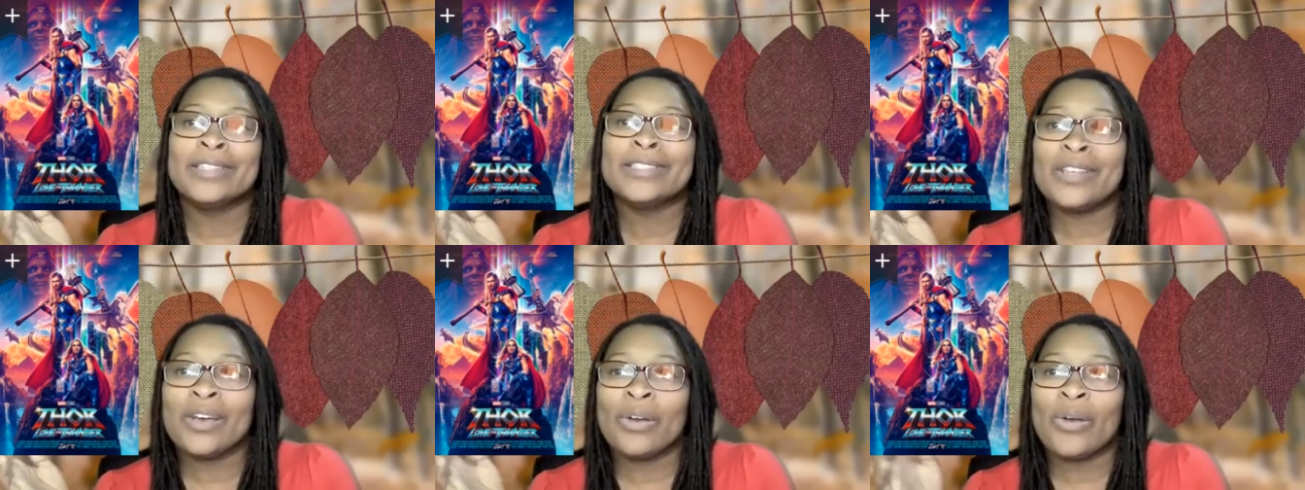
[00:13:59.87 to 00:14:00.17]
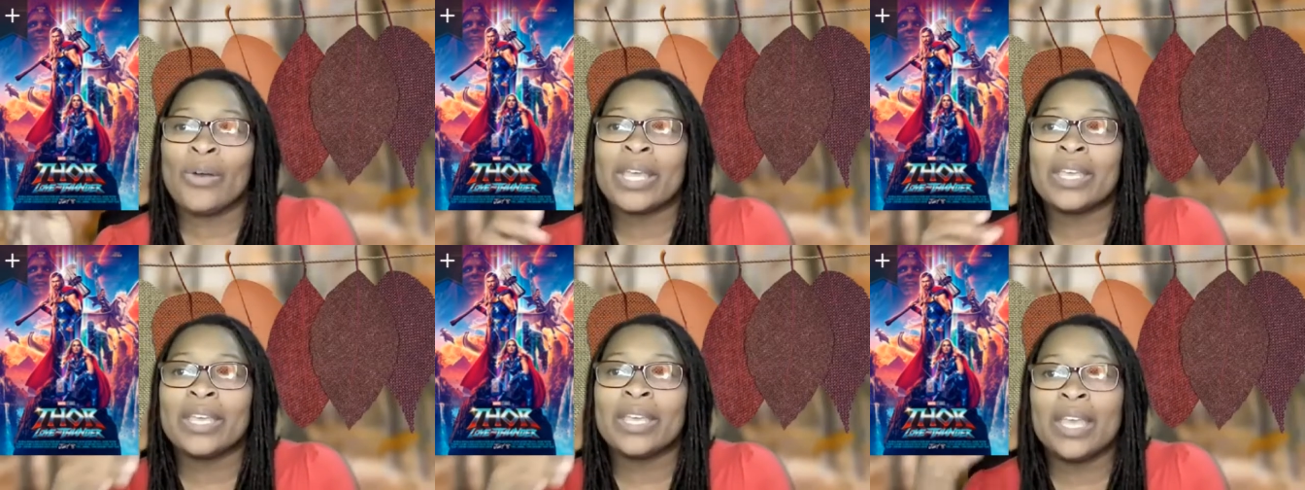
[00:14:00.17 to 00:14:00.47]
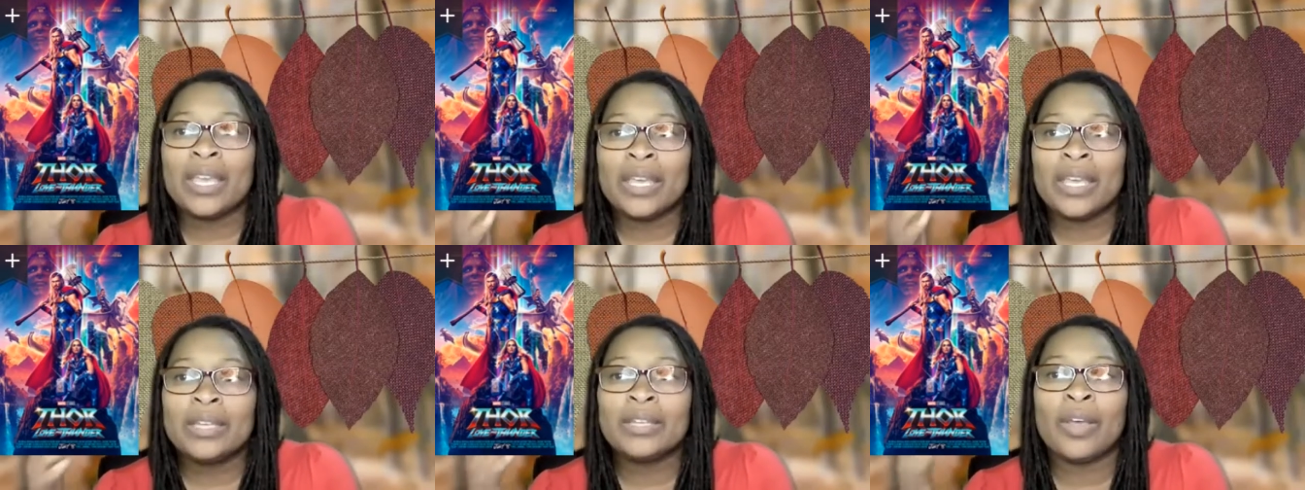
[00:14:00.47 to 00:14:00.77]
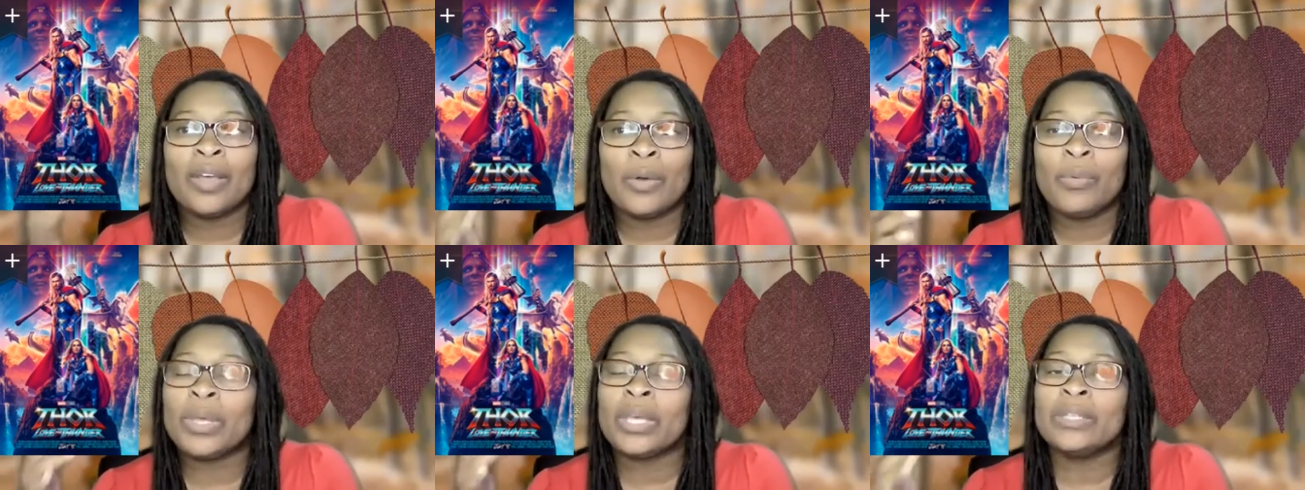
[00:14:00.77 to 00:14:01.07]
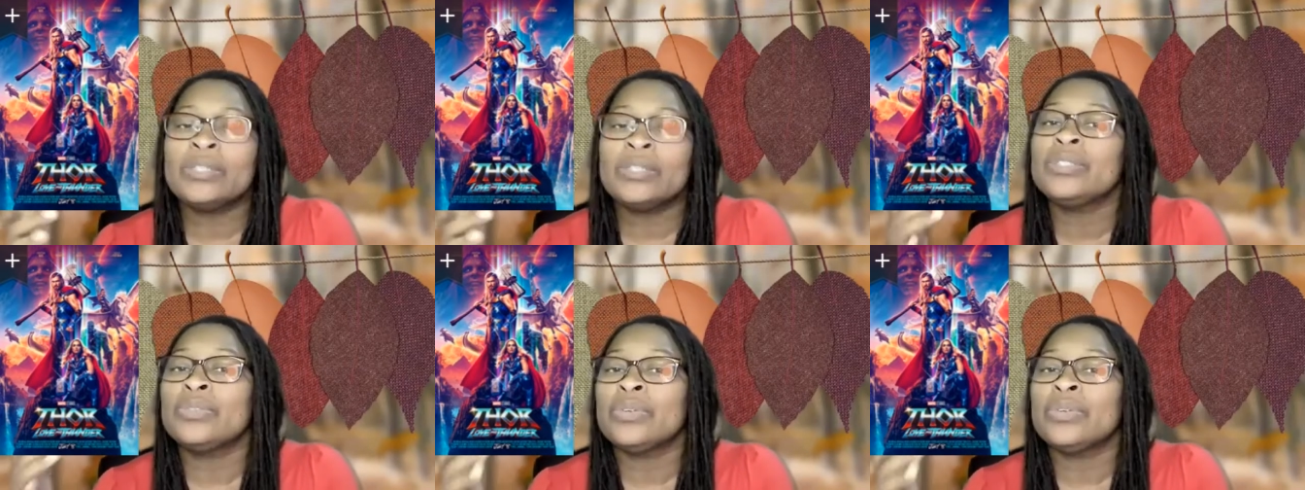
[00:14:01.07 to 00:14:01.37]
So I can't go
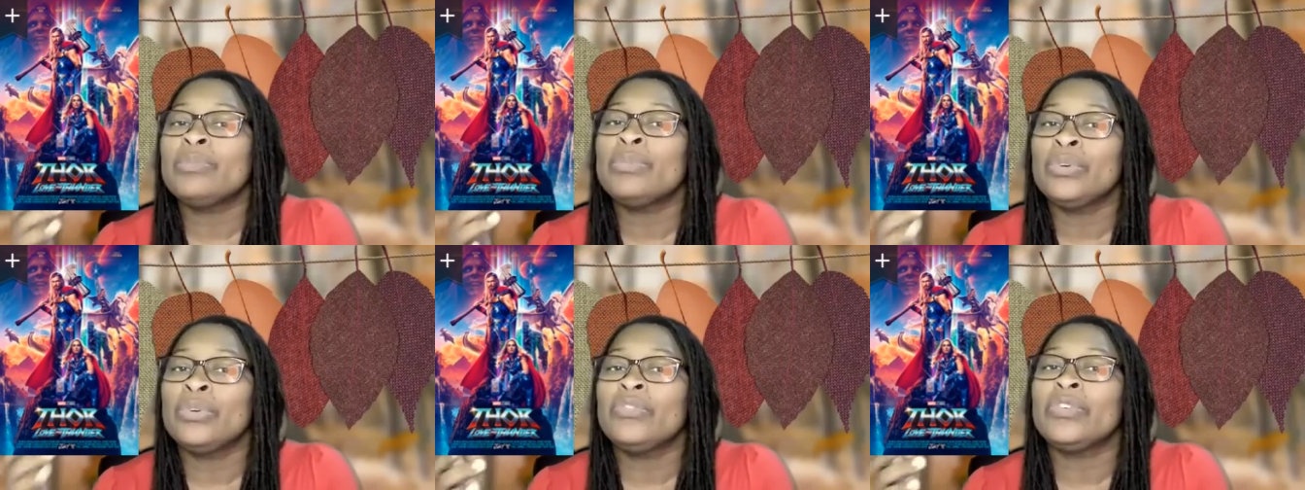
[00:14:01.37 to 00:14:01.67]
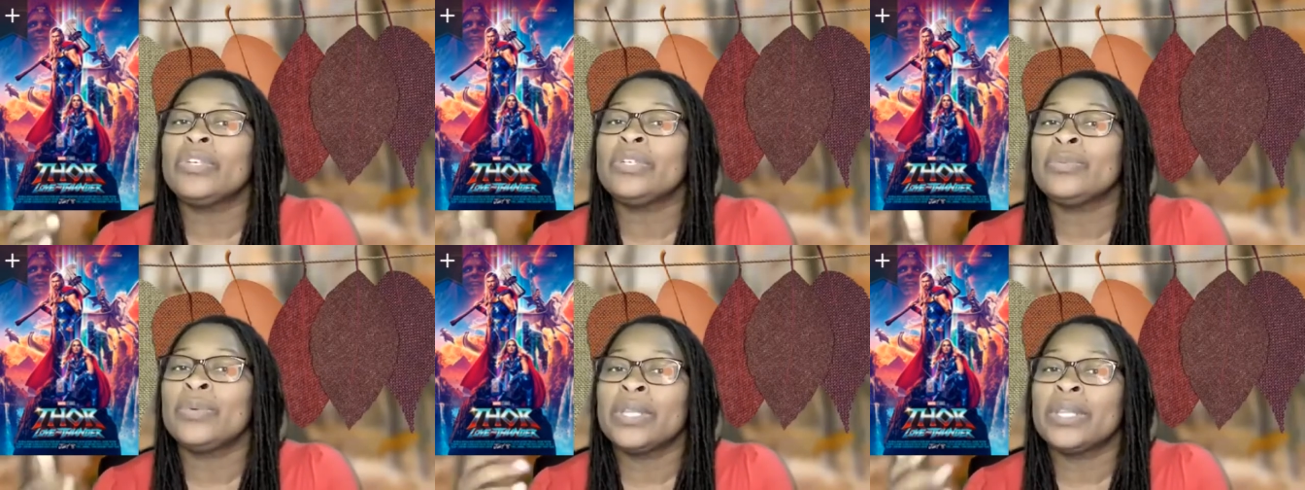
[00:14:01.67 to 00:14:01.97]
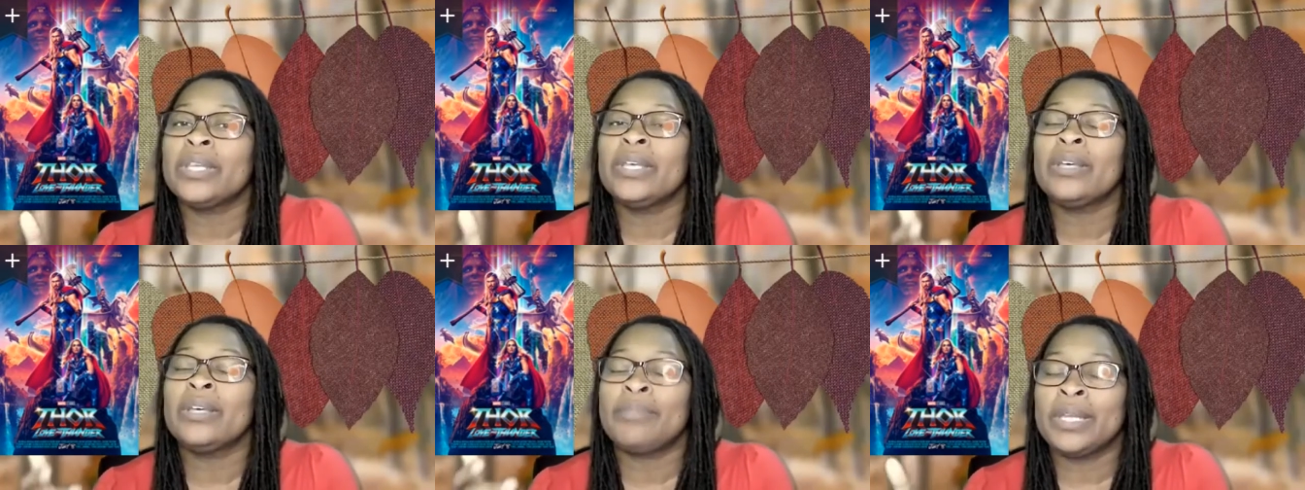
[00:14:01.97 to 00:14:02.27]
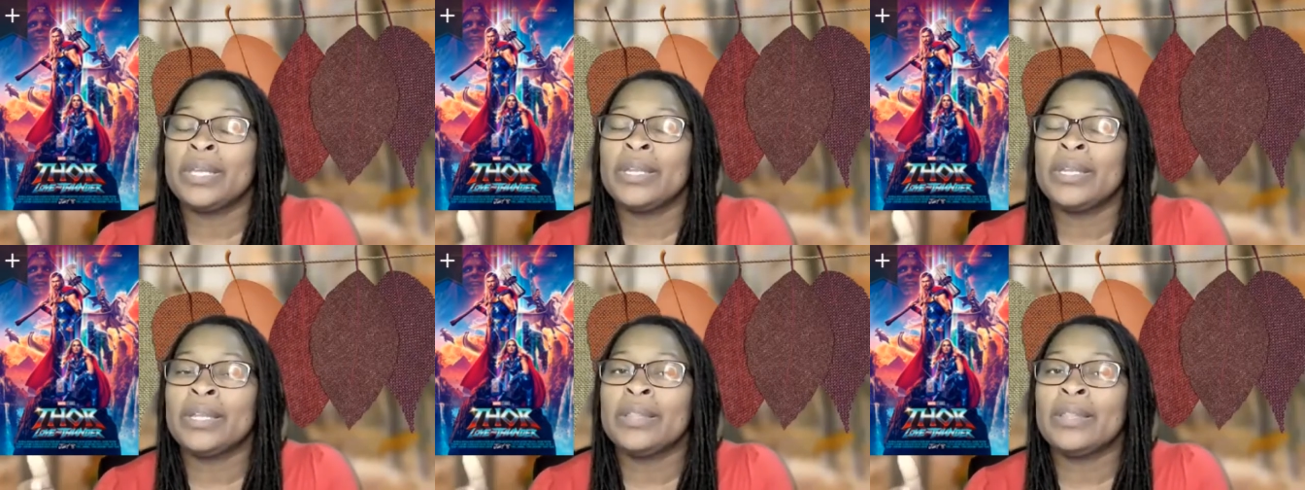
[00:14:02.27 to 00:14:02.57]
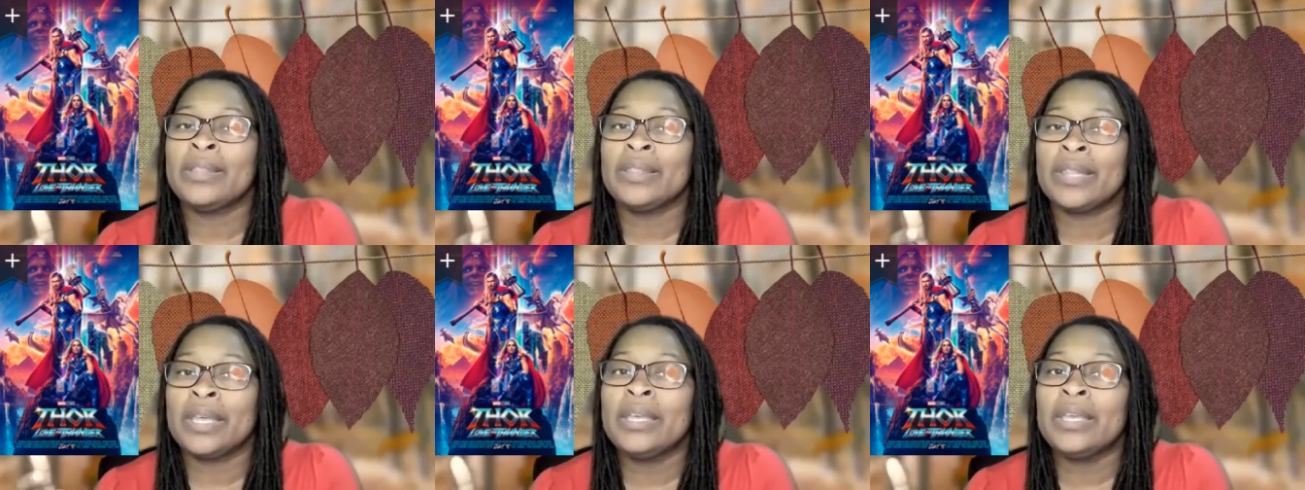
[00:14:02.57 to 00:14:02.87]
into a movie with him in it
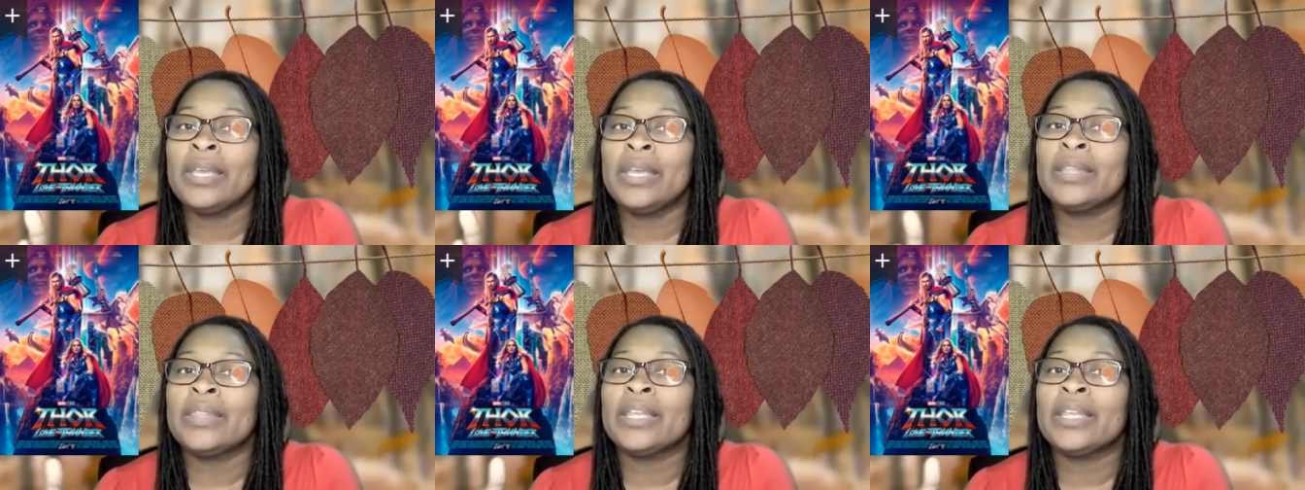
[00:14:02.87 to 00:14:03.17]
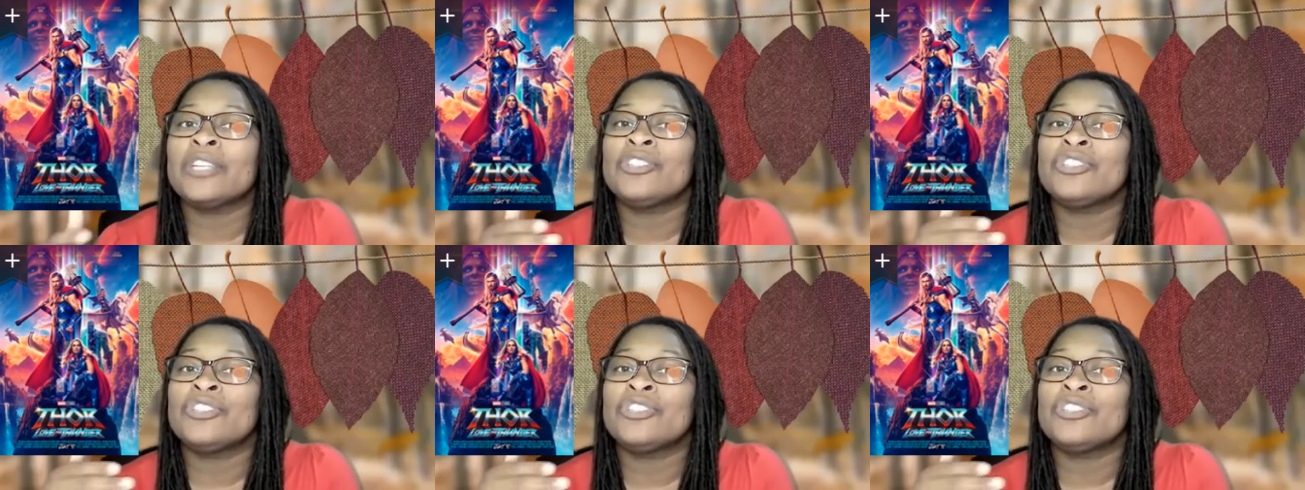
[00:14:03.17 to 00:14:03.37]
thinking that it